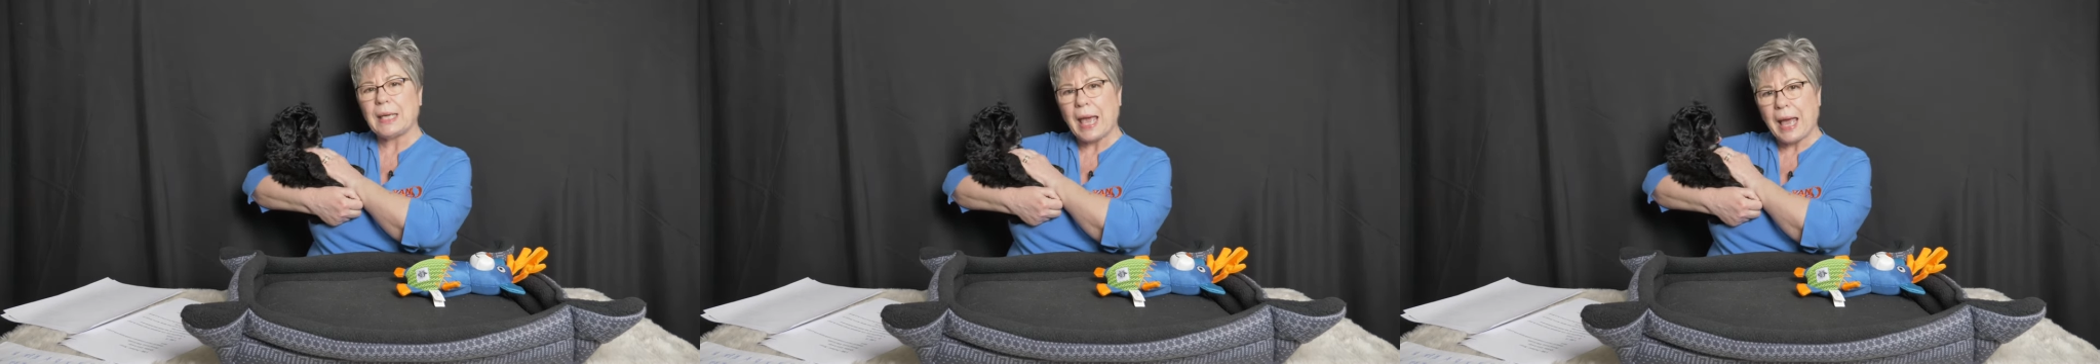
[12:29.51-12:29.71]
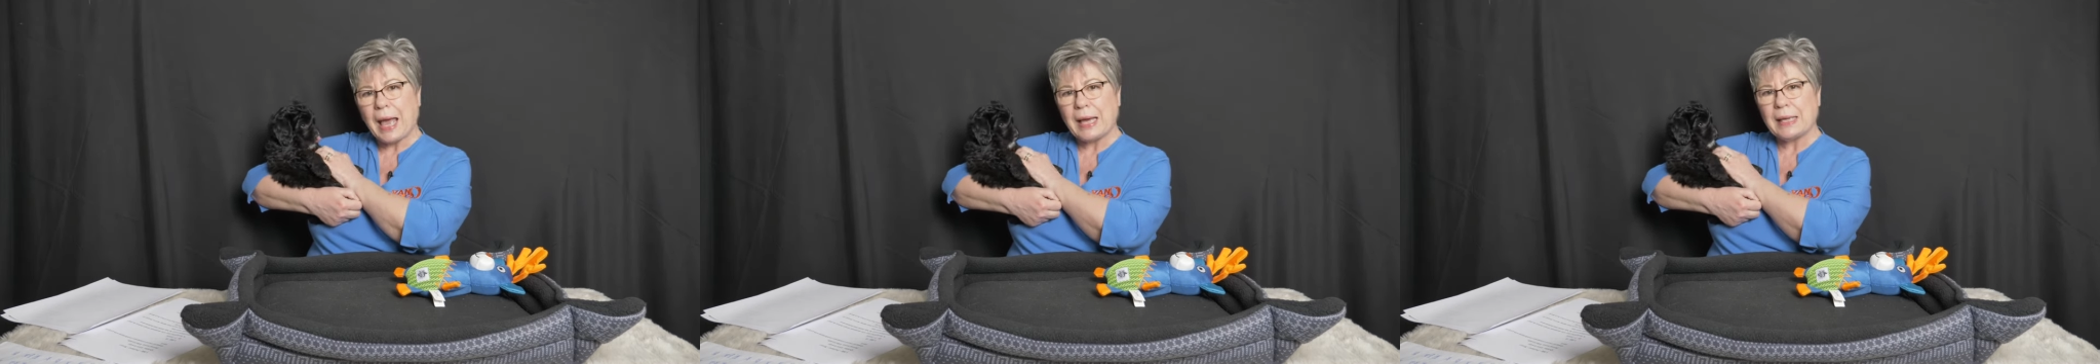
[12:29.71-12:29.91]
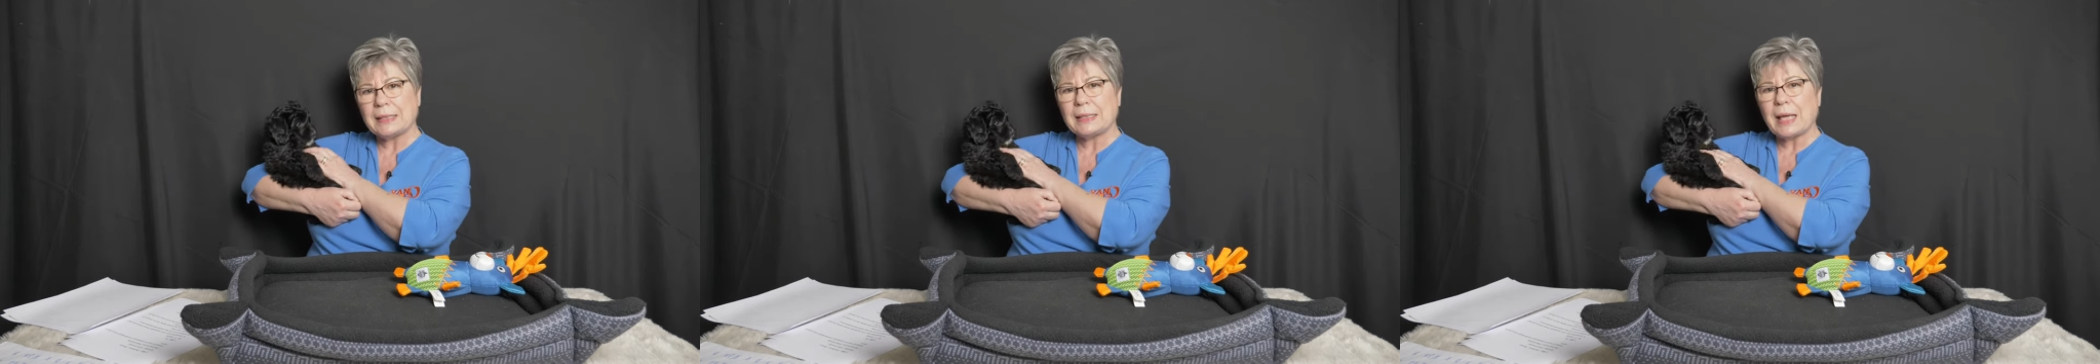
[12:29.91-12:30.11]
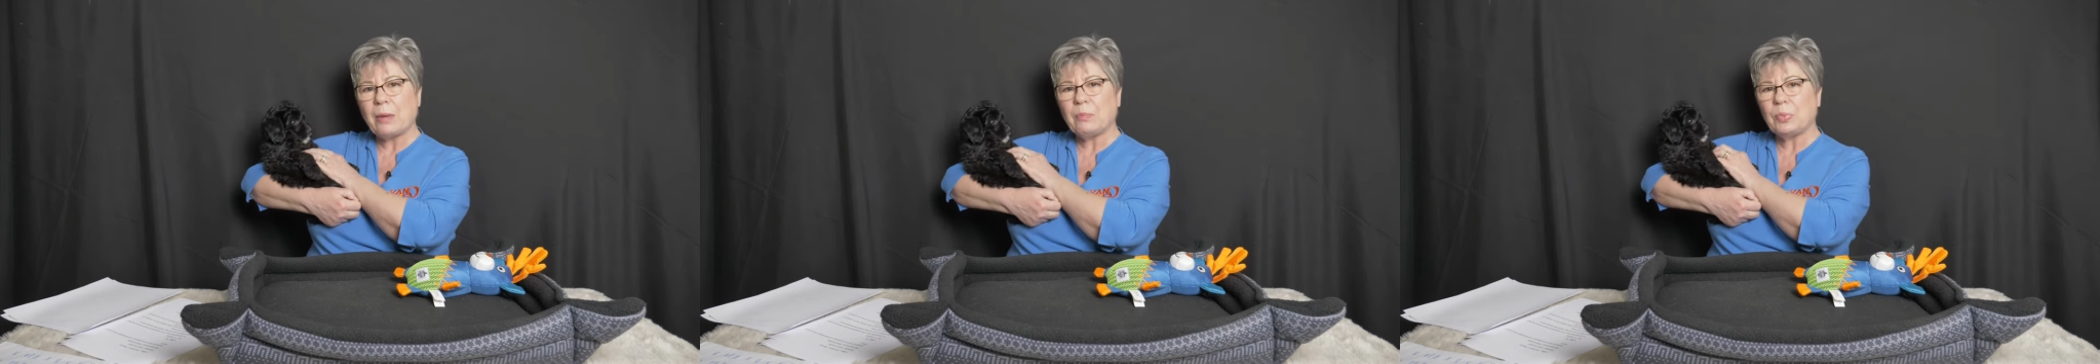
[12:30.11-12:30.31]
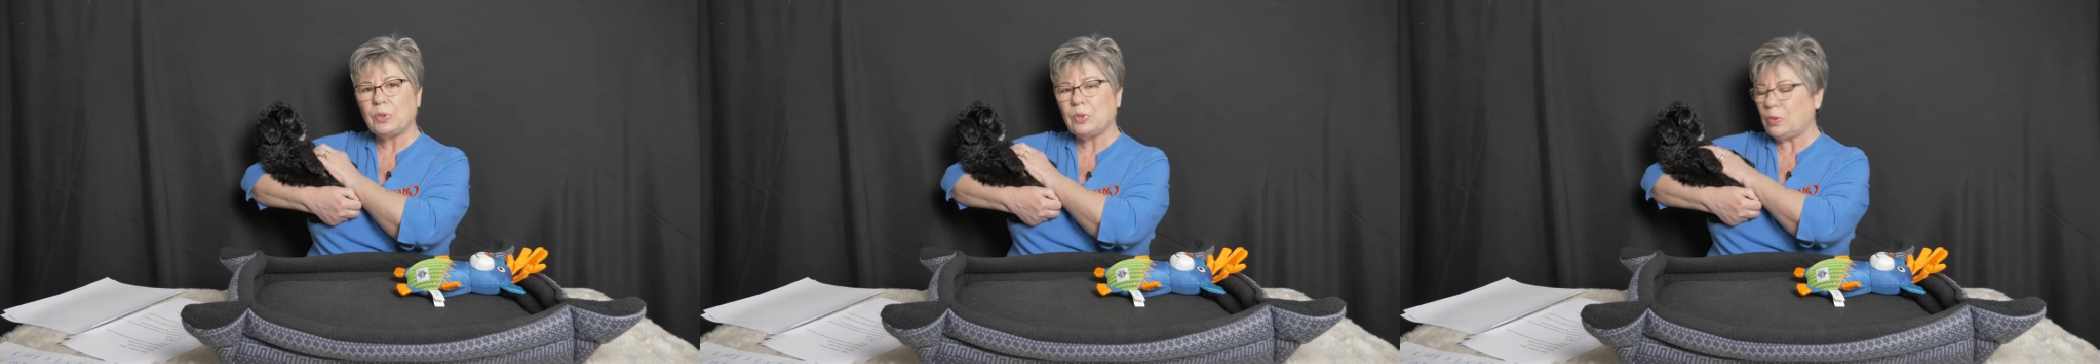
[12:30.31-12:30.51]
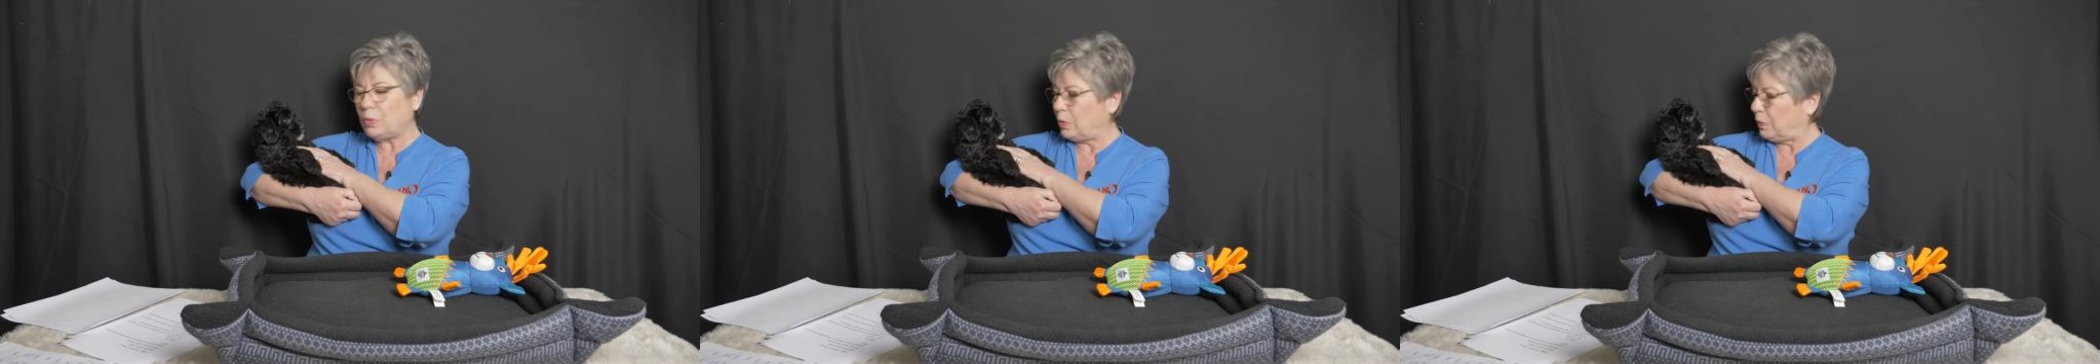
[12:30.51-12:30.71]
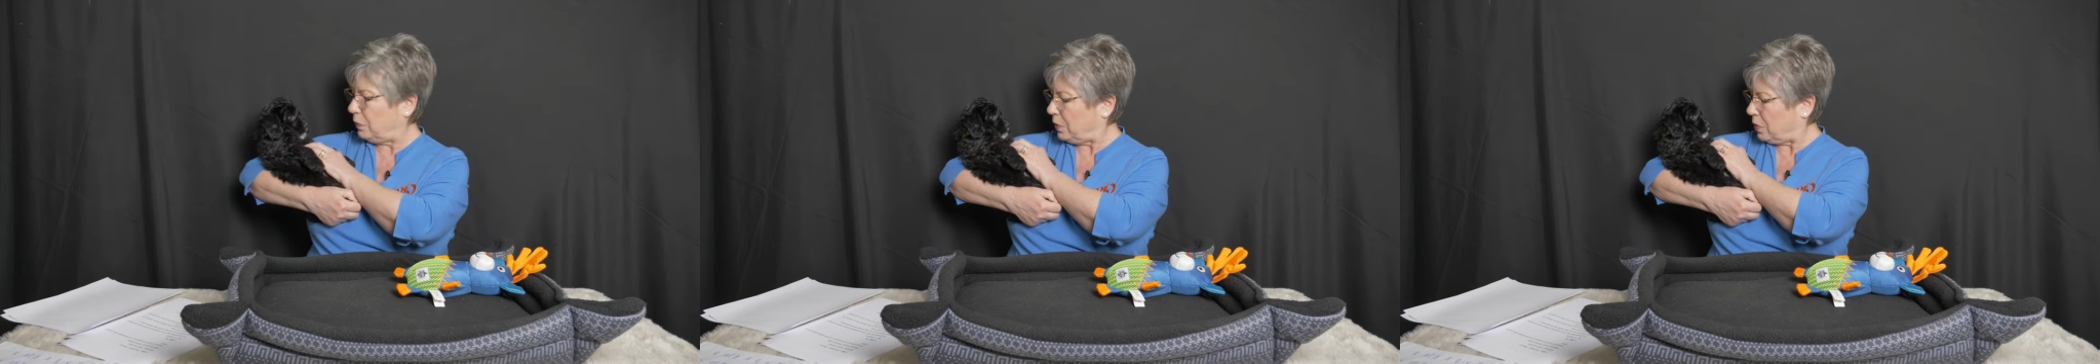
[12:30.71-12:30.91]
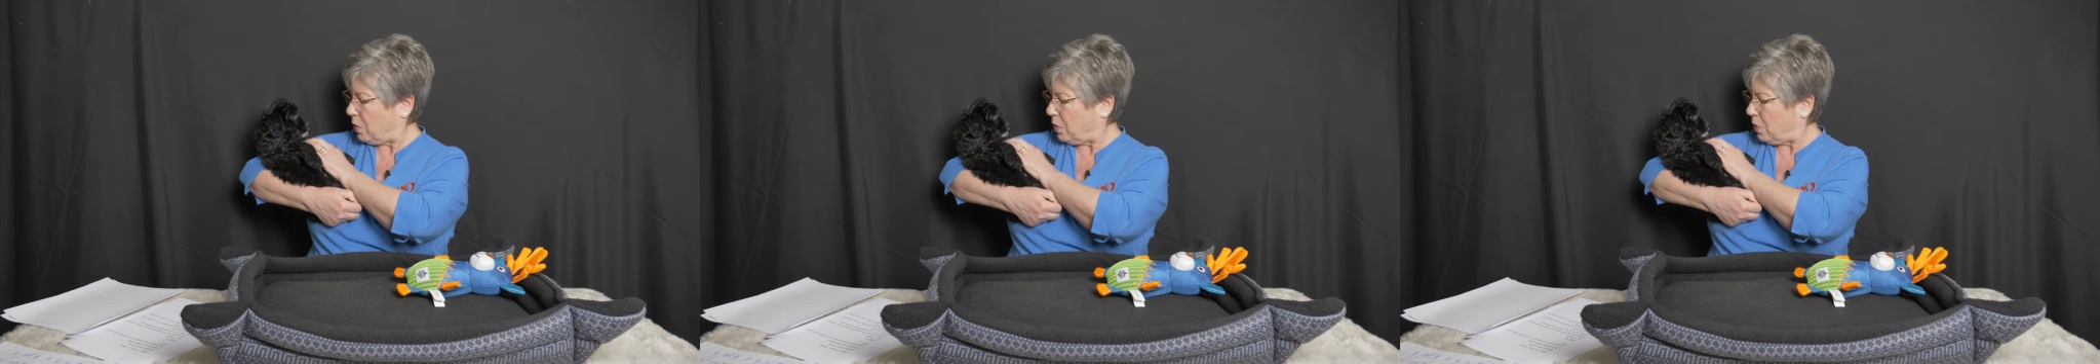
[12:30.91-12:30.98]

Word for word: has that beautiful,